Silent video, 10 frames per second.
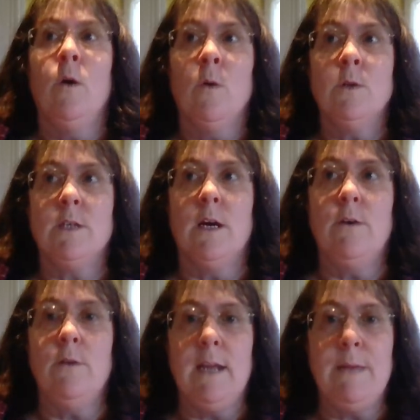
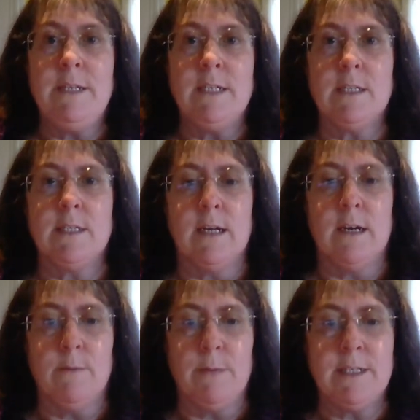So let me just
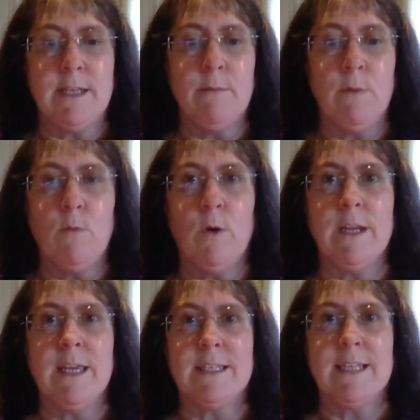start by saying, well, what
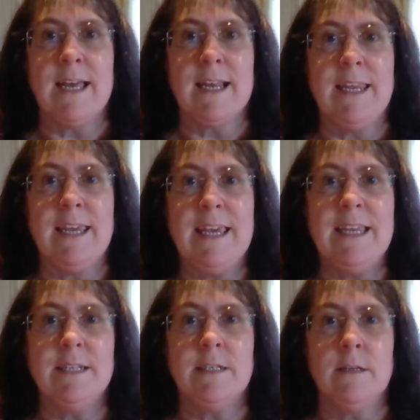exactly
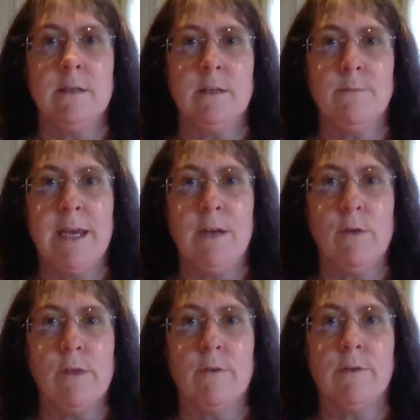is domain
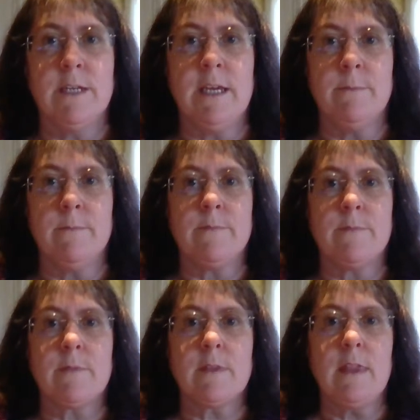authority?
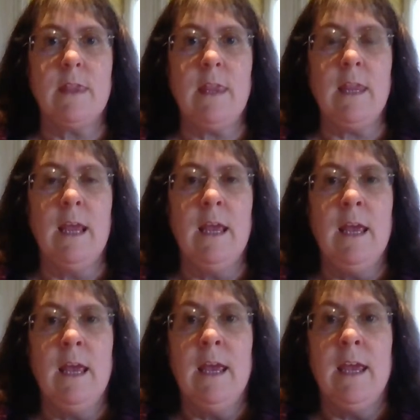
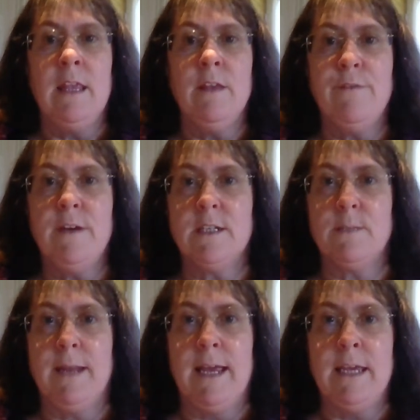In the
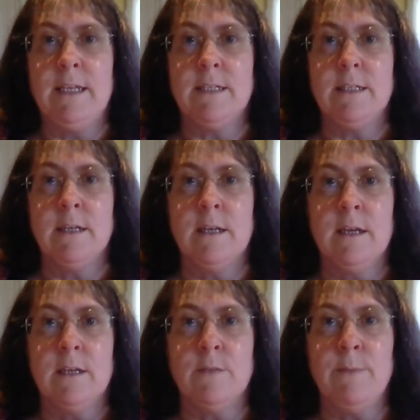first place,
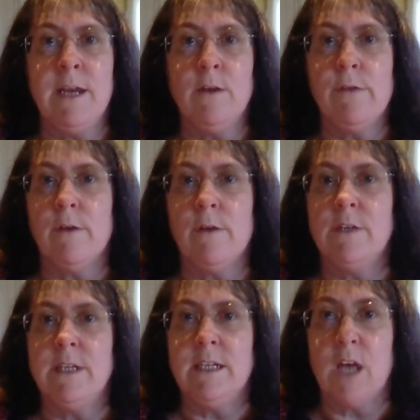domain
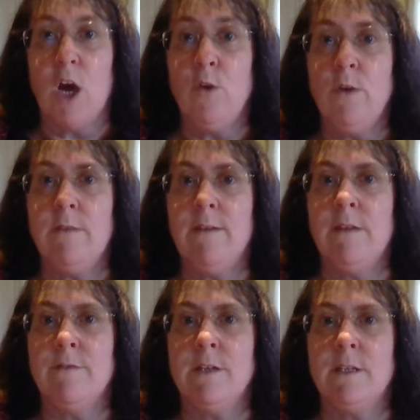authority is only
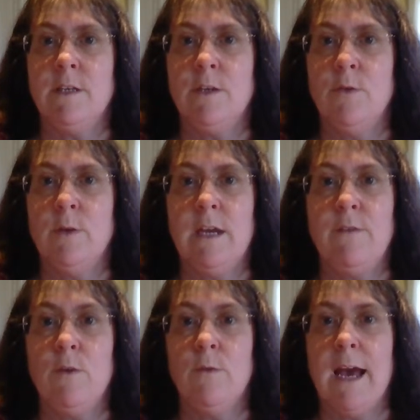relevant to you
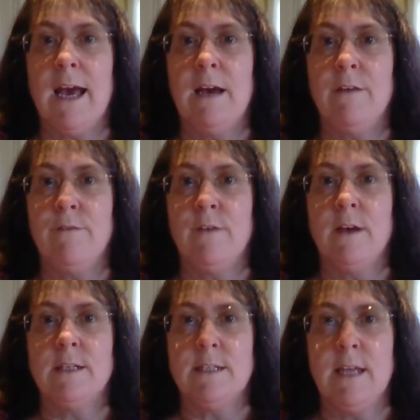if you have
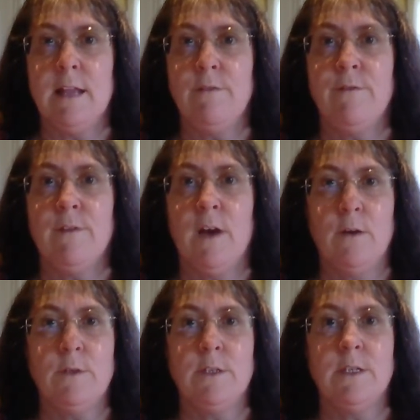a
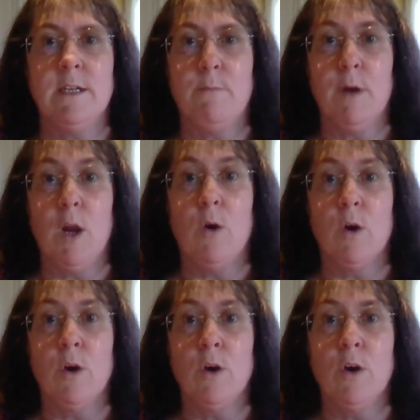self-hosted
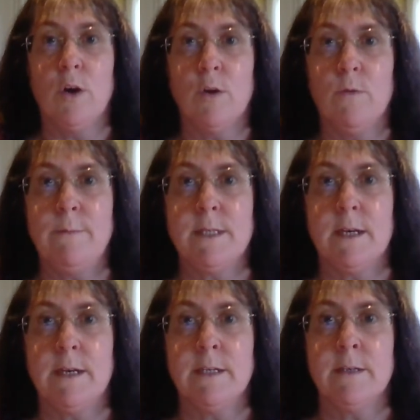blog on a
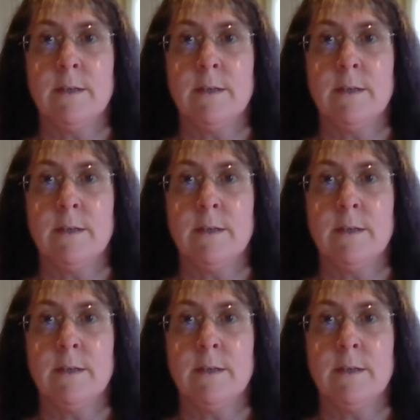website.